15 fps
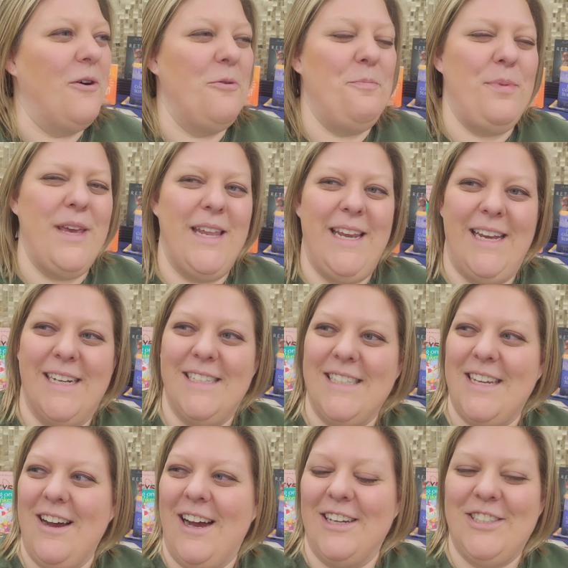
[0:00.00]
obedience!
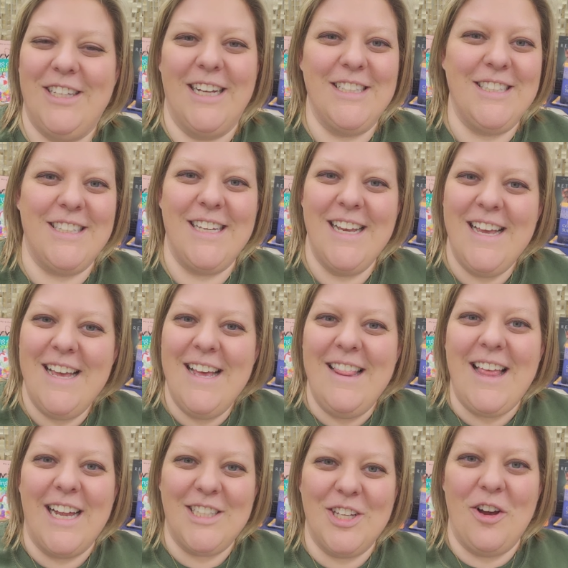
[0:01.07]
Gosh, that's
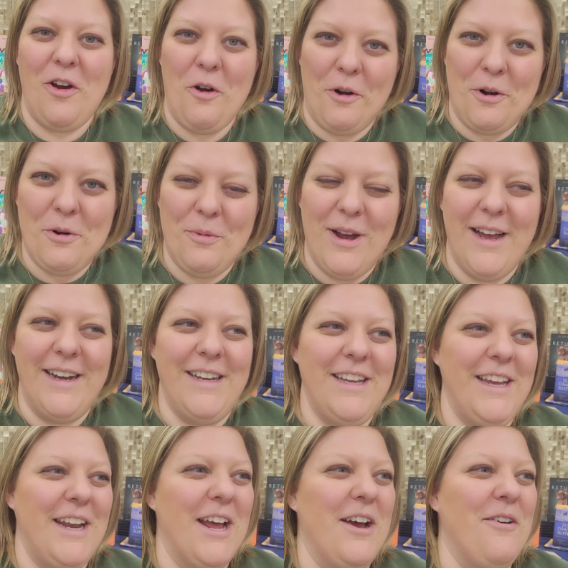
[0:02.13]
that's a hard one,"
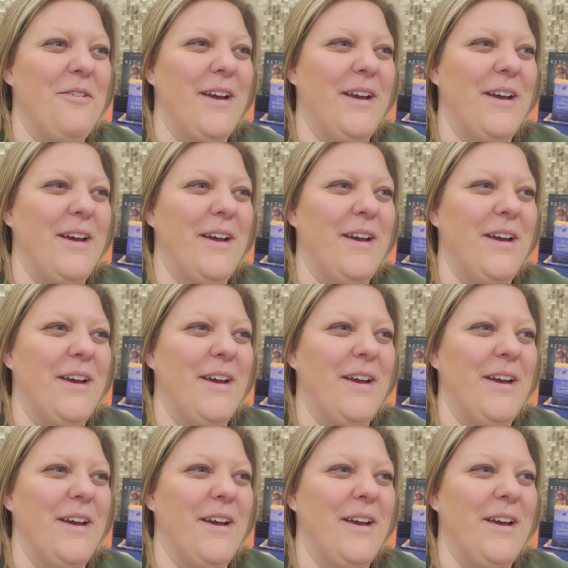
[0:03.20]
you know.